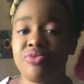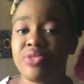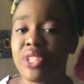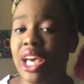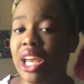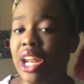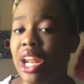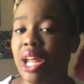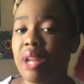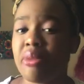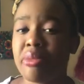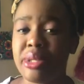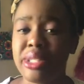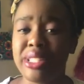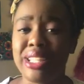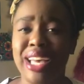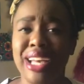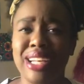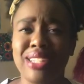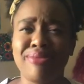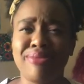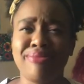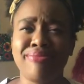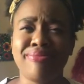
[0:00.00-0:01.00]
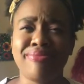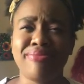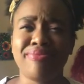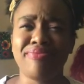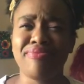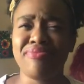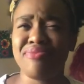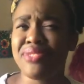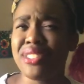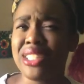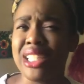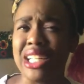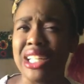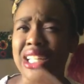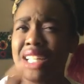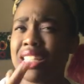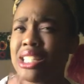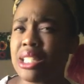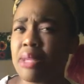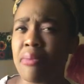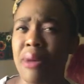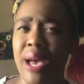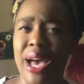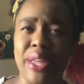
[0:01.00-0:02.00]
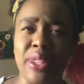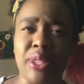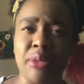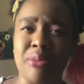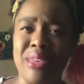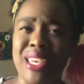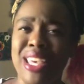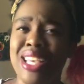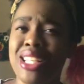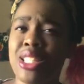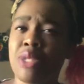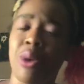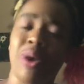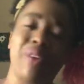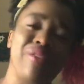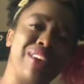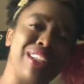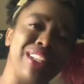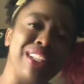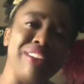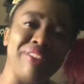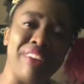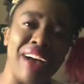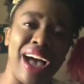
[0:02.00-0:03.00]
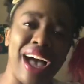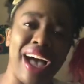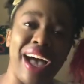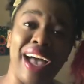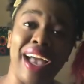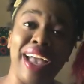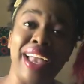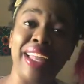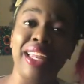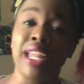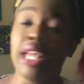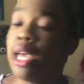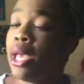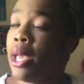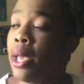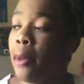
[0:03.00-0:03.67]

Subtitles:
And I'd be like, it doesn't bother me. It's perfectly fine.